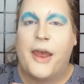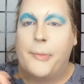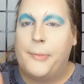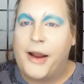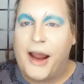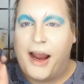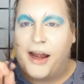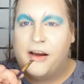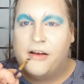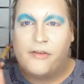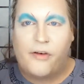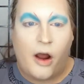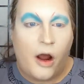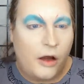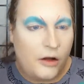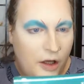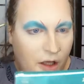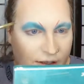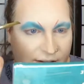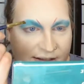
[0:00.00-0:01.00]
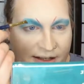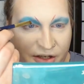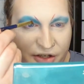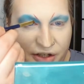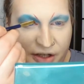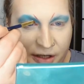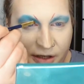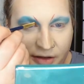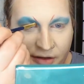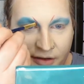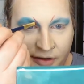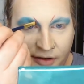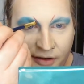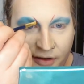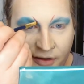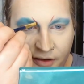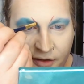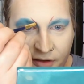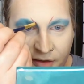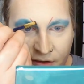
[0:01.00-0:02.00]
them kind of all audition.
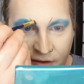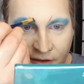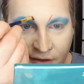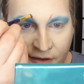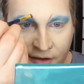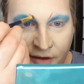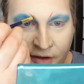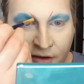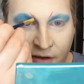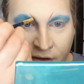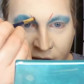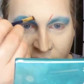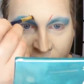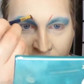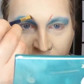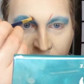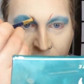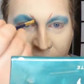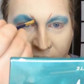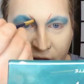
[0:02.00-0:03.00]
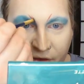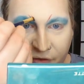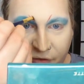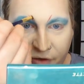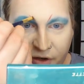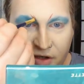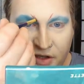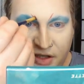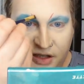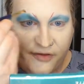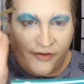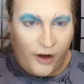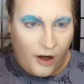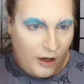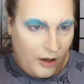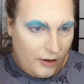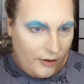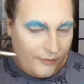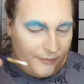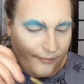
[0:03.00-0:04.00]
Because first of
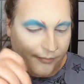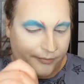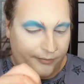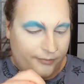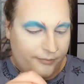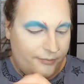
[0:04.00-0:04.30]
all,